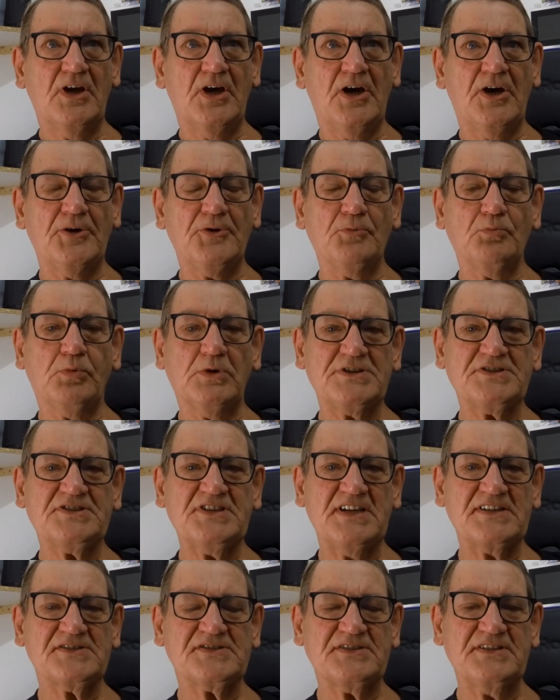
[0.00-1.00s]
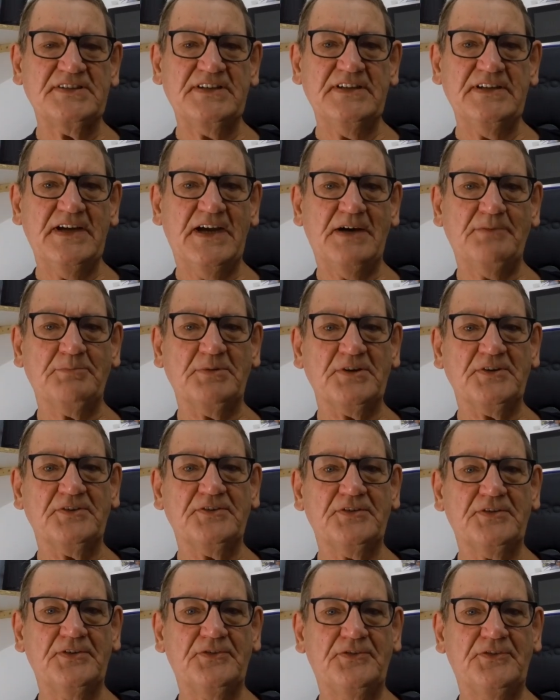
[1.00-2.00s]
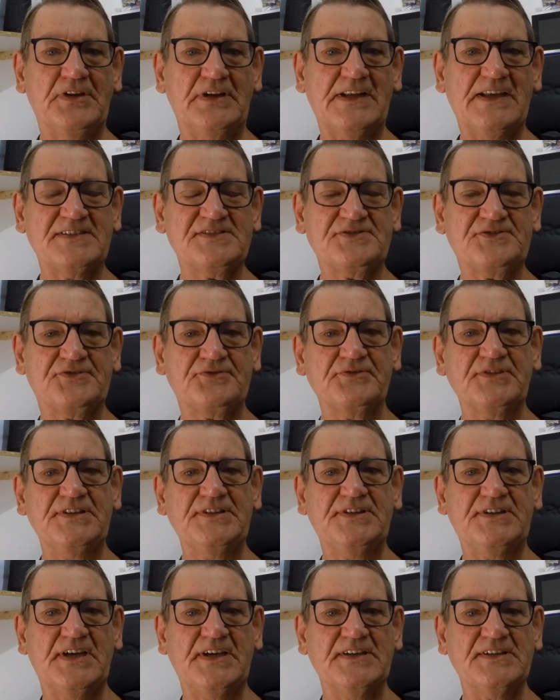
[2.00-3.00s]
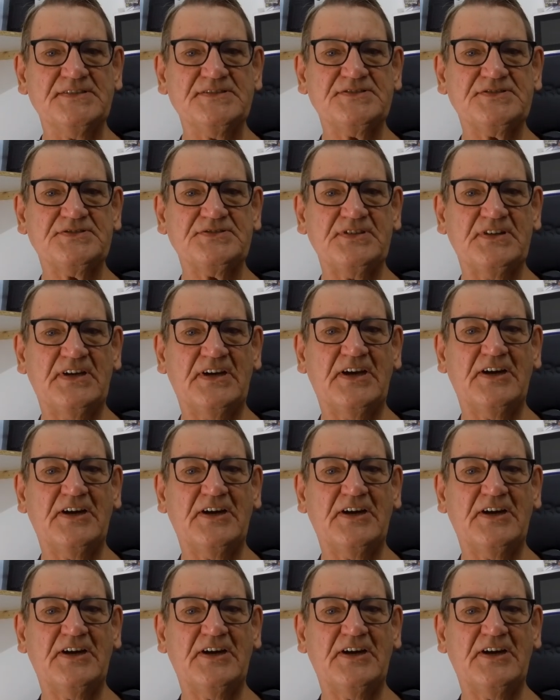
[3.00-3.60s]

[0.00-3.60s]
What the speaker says: and what's actually happened the last 3 days,